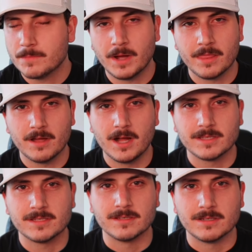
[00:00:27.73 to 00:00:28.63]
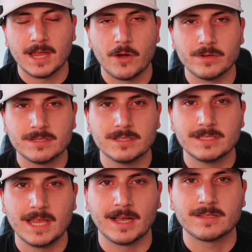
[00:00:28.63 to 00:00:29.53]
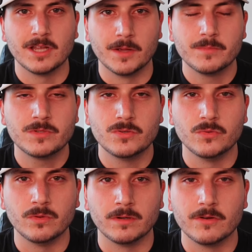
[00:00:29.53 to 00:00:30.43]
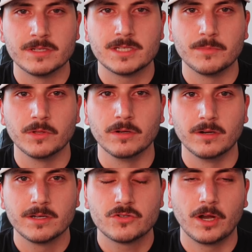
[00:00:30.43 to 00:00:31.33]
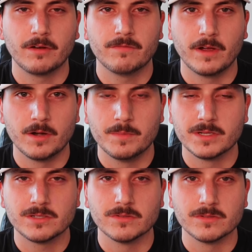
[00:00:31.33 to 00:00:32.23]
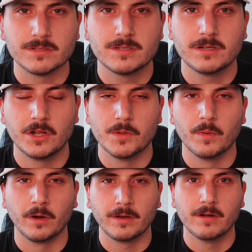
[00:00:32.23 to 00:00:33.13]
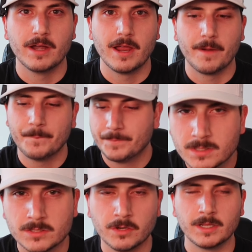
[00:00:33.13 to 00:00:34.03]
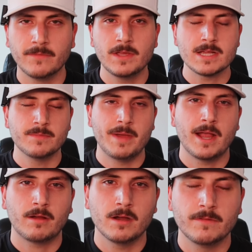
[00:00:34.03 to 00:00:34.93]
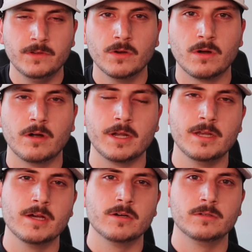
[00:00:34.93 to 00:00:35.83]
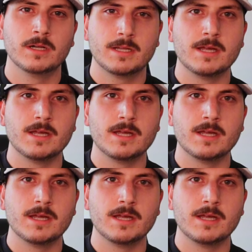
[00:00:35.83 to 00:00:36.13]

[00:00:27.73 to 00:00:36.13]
My thoughts and how it stacks up to other similar striker-fired pistols on the market right now. So to give you guys a background, if you don't already know,